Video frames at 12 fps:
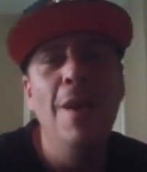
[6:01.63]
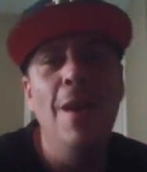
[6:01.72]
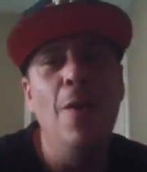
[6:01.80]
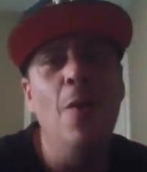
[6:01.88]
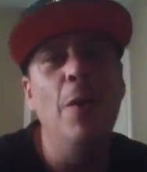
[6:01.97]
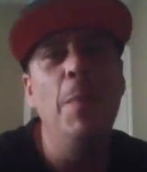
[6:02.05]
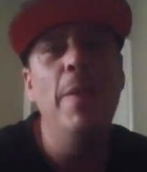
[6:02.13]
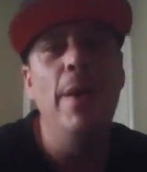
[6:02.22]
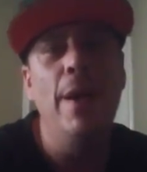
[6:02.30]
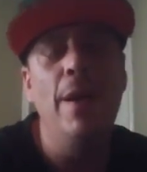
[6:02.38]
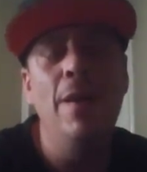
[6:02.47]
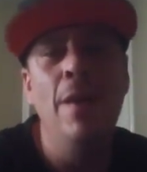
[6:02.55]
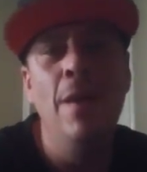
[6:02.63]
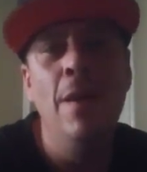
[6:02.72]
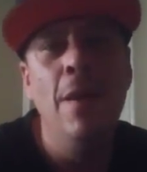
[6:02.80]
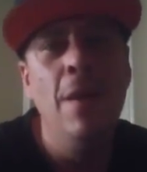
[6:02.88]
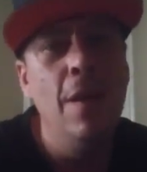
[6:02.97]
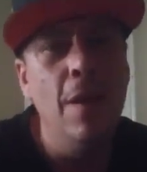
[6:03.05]
On the plane,
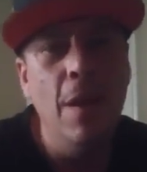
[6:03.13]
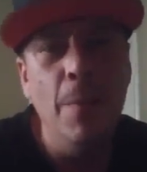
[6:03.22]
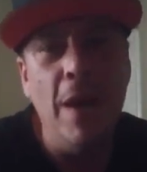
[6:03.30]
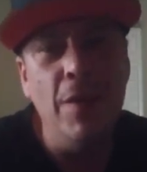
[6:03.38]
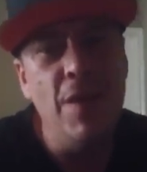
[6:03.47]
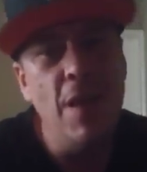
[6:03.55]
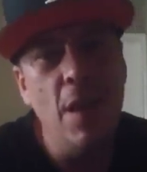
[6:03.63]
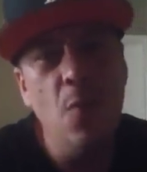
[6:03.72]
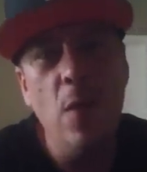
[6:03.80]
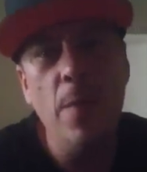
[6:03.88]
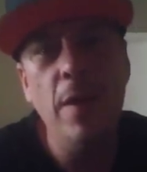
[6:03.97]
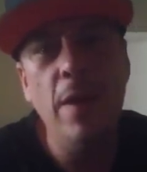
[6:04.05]
about 10 women